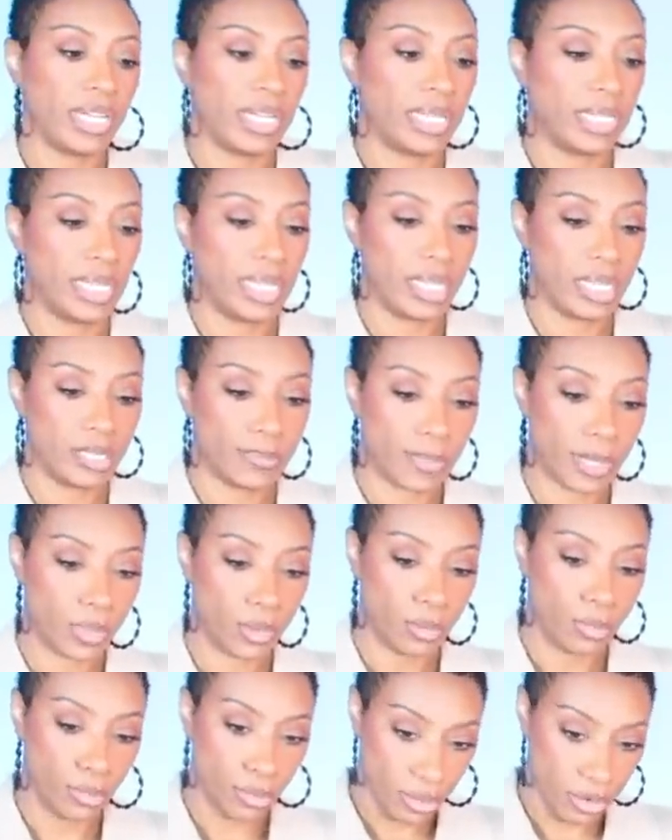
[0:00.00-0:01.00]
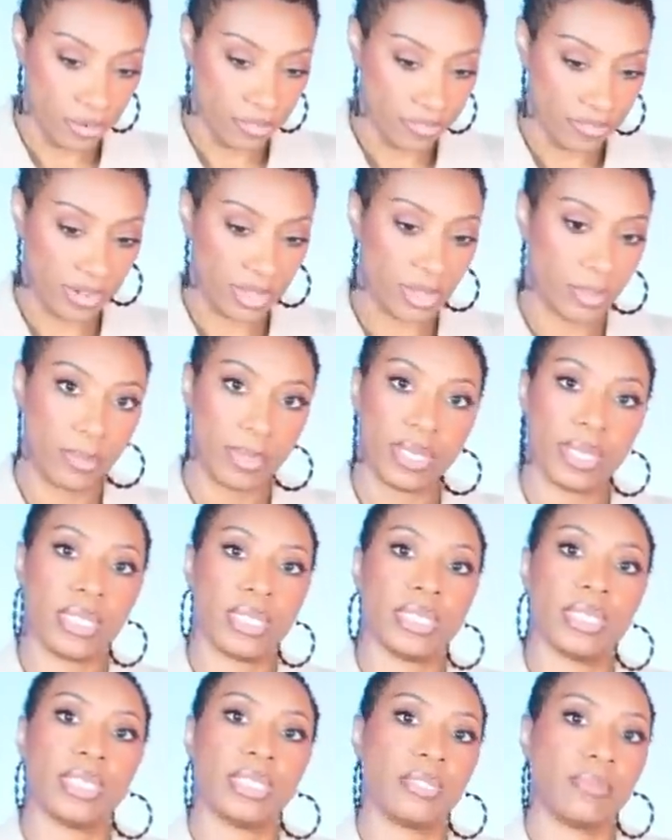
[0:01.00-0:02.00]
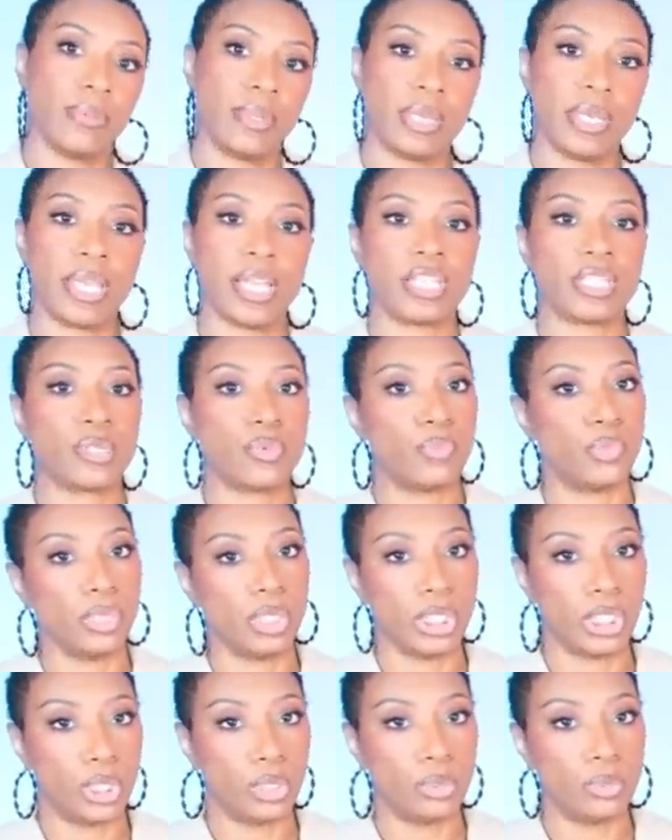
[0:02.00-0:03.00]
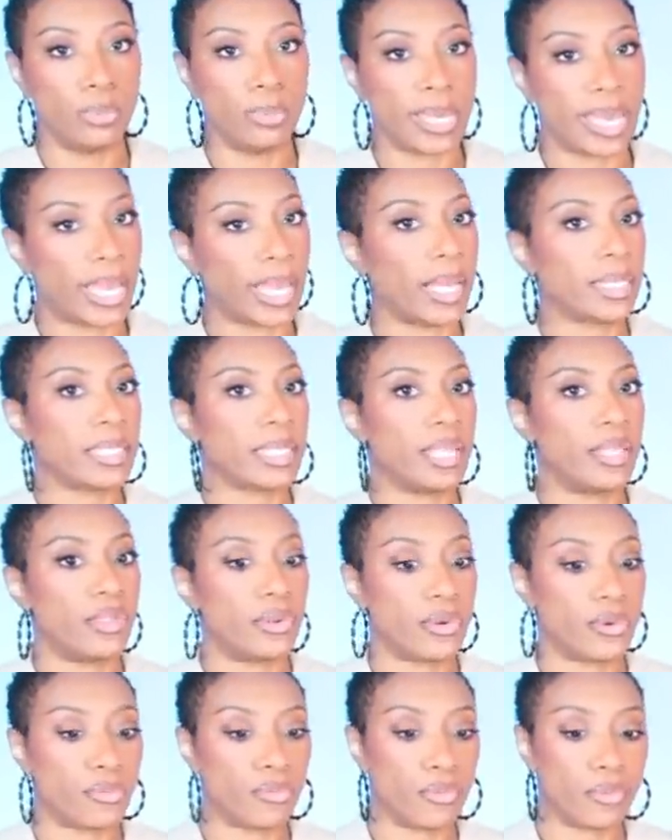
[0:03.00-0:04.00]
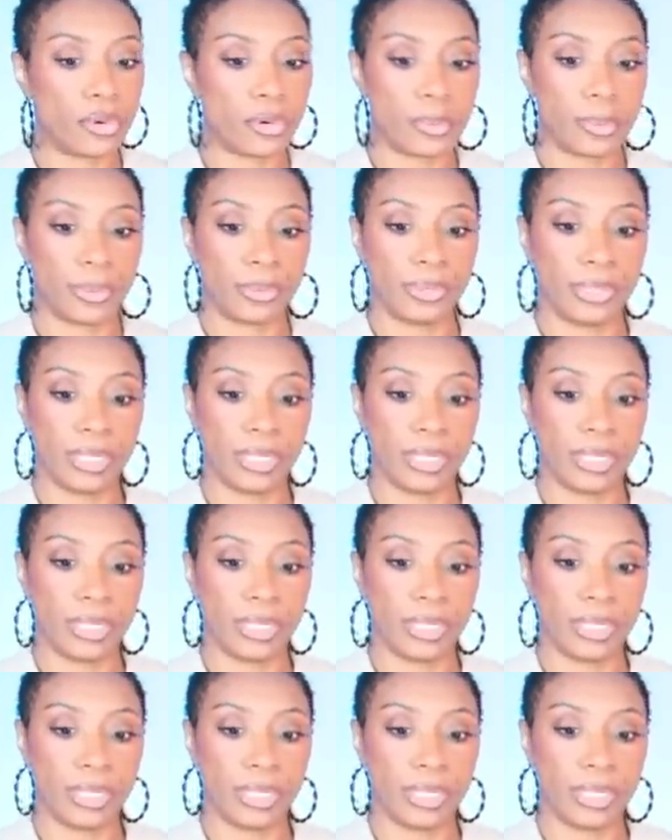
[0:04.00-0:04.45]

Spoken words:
I think this is my new boyfriend because this man has some really cute bags and they're affordable.